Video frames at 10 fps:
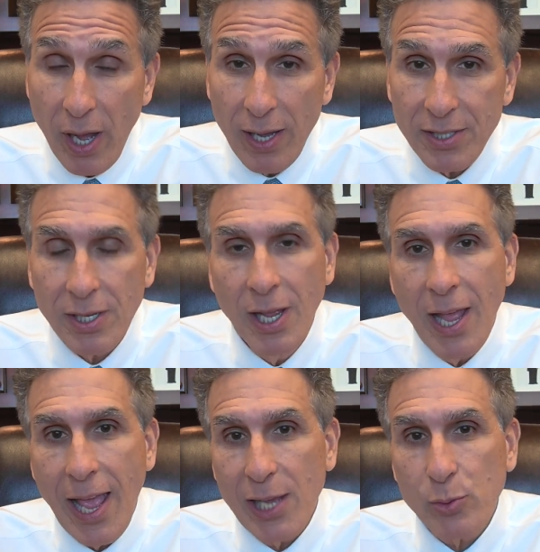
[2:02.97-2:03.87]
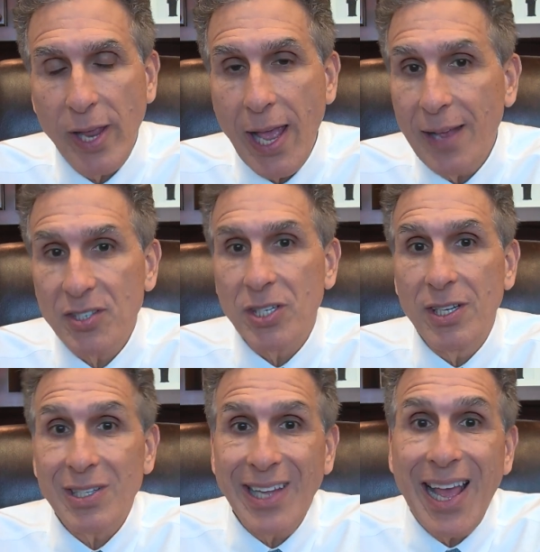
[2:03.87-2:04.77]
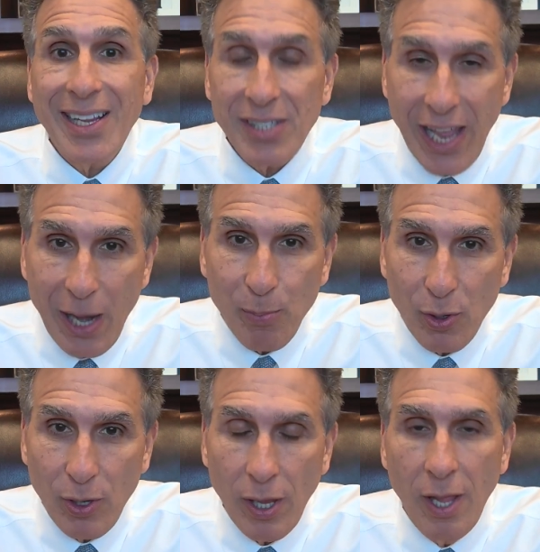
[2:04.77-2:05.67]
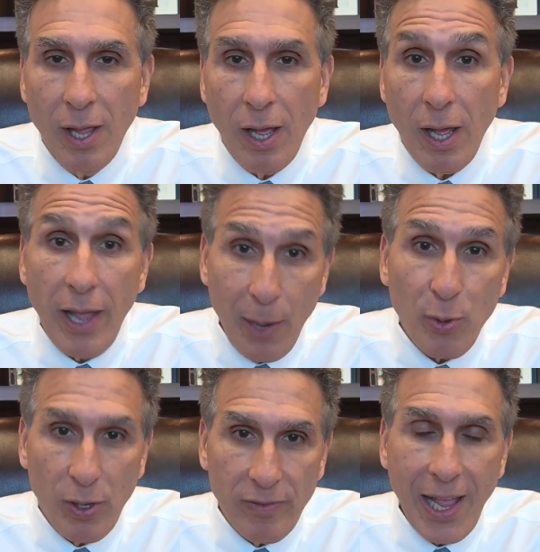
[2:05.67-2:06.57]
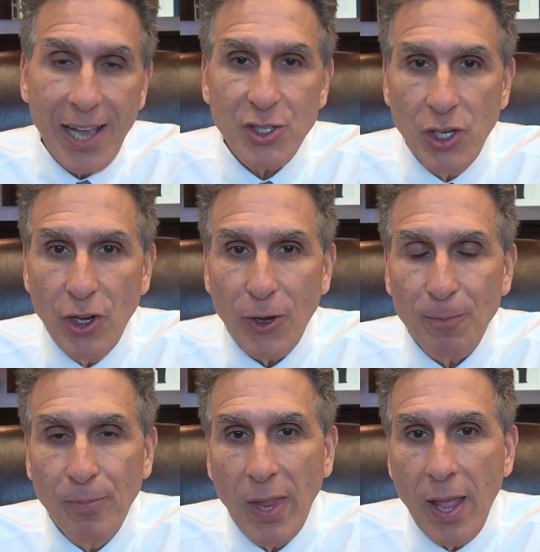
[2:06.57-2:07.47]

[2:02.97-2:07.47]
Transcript: bonds, as we have since last April, April of last year.